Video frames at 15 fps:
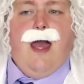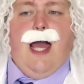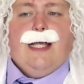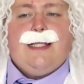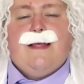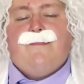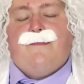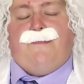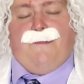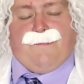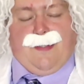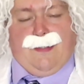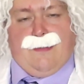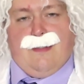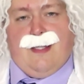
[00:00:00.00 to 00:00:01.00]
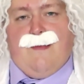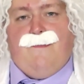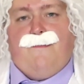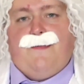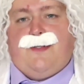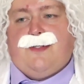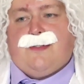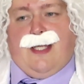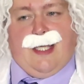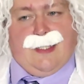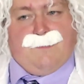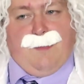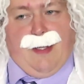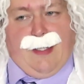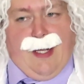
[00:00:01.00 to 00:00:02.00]
At level 50, the level VGC
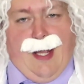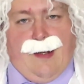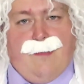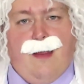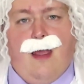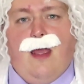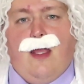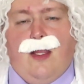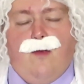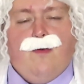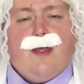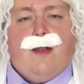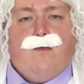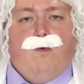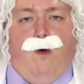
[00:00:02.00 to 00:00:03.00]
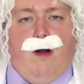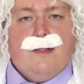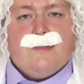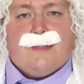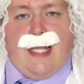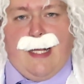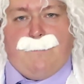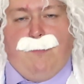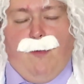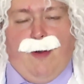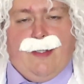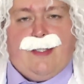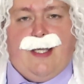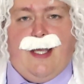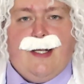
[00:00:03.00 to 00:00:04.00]
is played at, you will get 1 stat
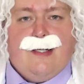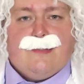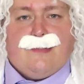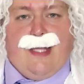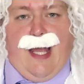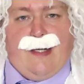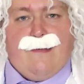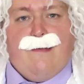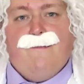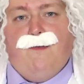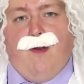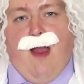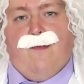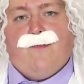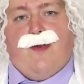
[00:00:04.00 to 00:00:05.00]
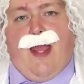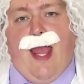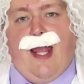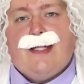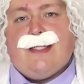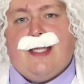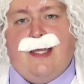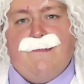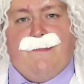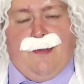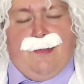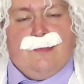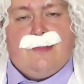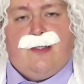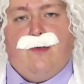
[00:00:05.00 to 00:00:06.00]
point in a stat for every 8
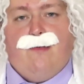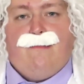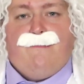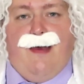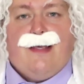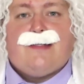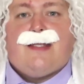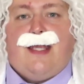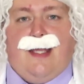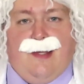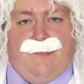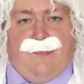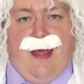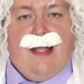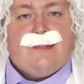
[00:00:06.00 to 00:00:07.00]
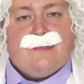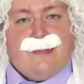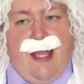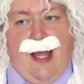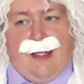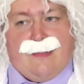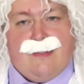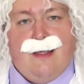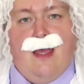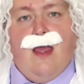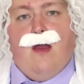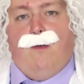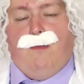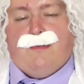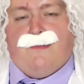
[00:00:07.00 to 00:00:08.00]
EVs you invest in that stat,
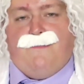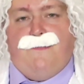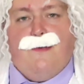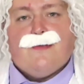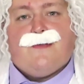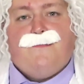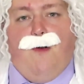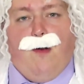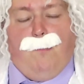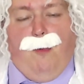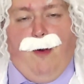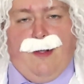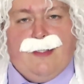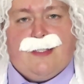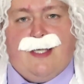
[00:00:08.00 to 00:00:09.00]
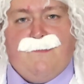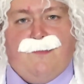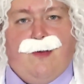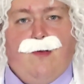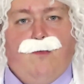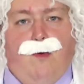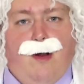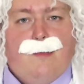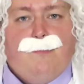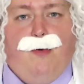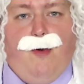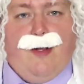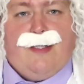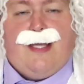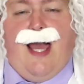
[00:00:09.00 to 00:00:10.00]
with the first 4 points giving you 1
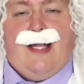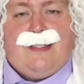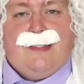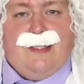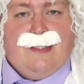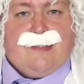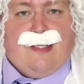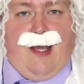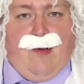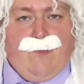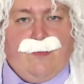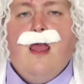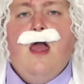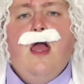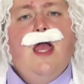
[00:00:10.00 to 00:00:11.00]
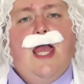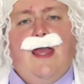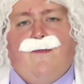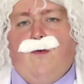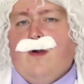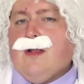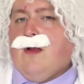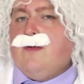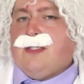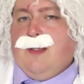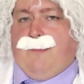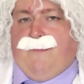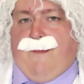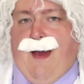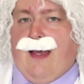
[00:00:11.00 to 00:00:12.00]
point at a discount. If you want to go
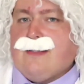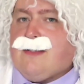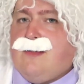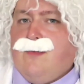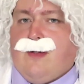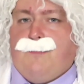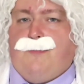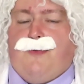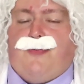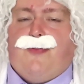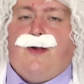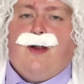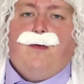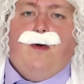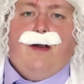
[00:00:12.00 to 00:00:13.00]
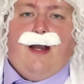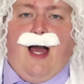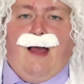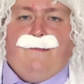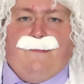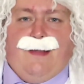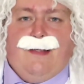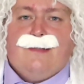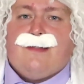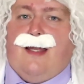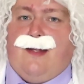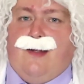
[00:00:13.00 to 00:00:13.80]
super fast, you can put 31 IVs in